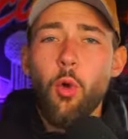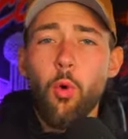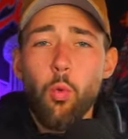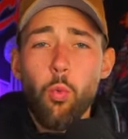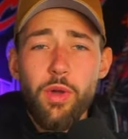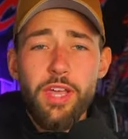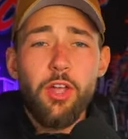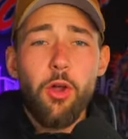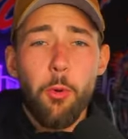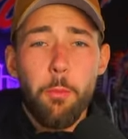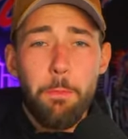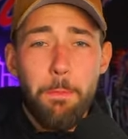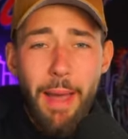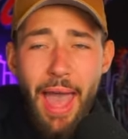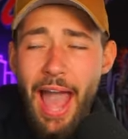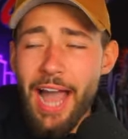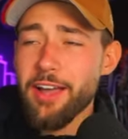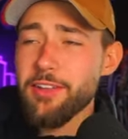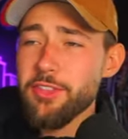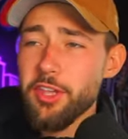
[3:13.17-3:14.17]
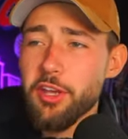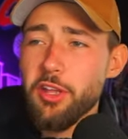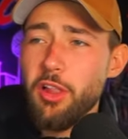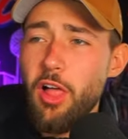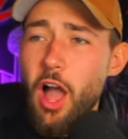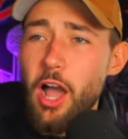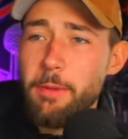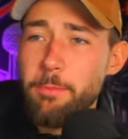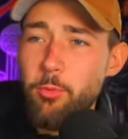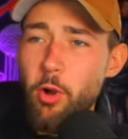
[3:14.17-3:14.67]
We are back on the
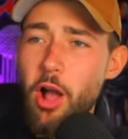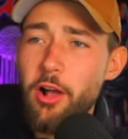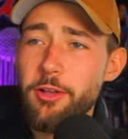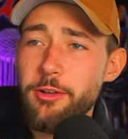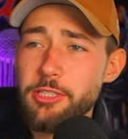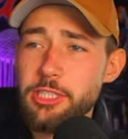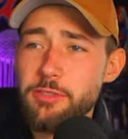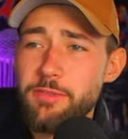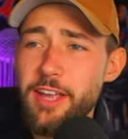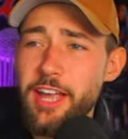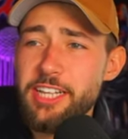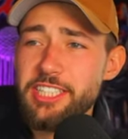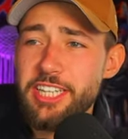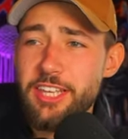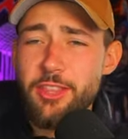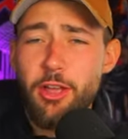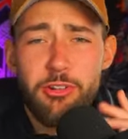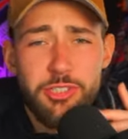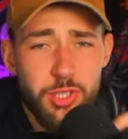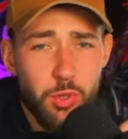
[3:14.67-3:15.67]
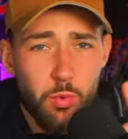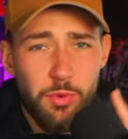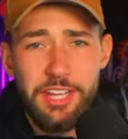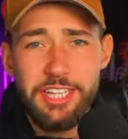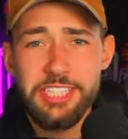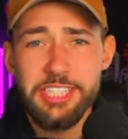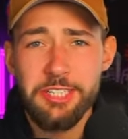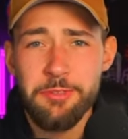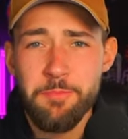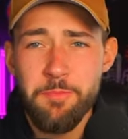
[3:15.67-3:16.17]
clock, Broncos fans, and there's a
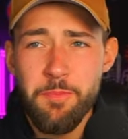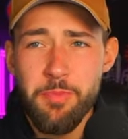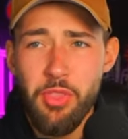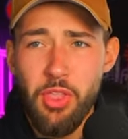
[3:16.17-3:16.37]
reason